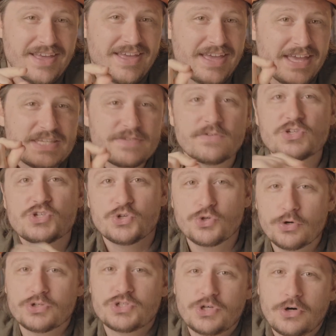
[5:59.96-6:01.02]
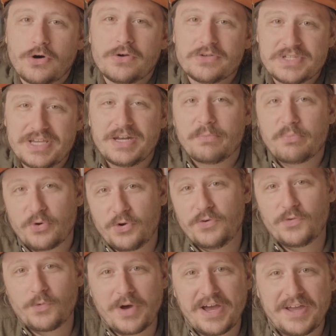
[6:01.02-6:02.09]
It's for sure a Charles Ed
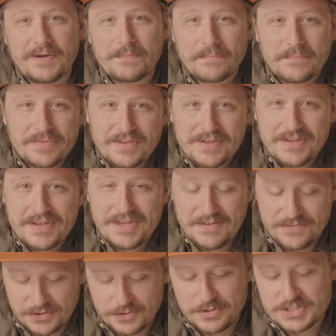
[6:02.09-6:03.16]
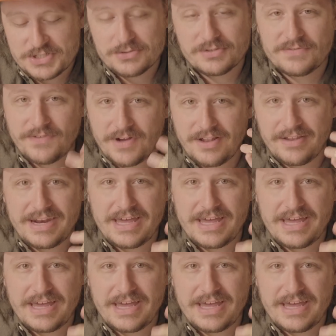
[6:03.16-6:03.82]
approved way. If the crystal had fallen